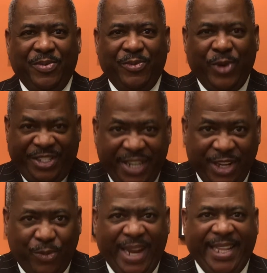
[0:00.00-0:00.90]

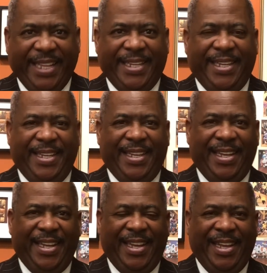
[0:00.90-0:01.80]
regenerated,
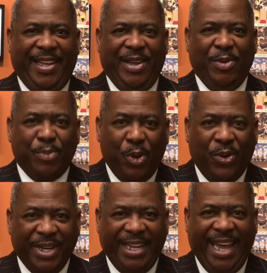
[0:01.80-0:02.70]

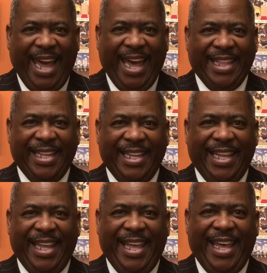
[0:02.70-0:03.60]
born again,
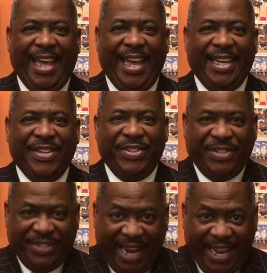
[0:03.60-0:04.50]

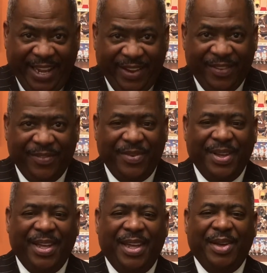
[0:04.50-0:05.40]
saved
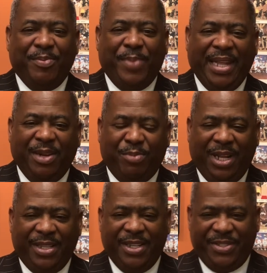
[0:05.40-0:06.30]
by the
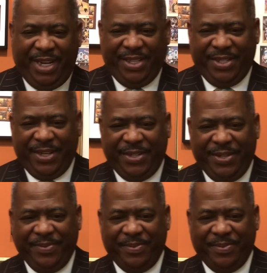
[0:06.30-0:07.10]
blood of Jesus.